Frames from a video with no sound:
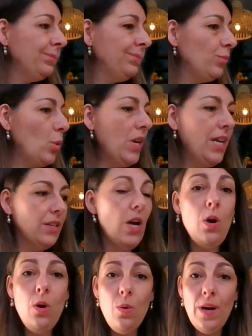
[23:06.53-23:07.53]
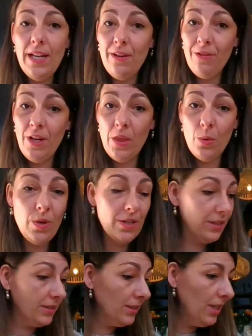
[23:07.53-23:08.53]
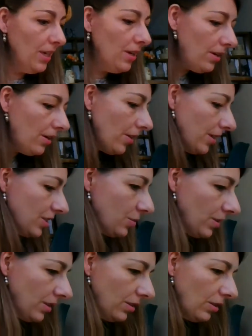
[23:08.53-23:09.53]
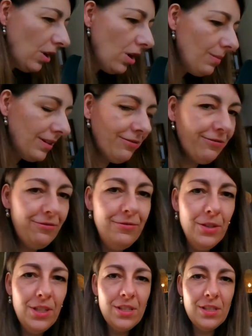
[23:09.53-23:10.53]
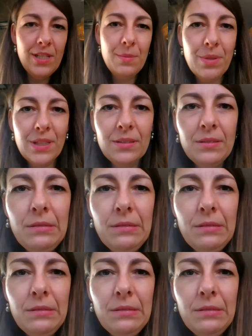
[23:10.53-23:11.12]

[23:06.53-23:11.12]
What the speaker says: What else? Oh, I have another one. Oh, this one. Oh, my foot is sleeping.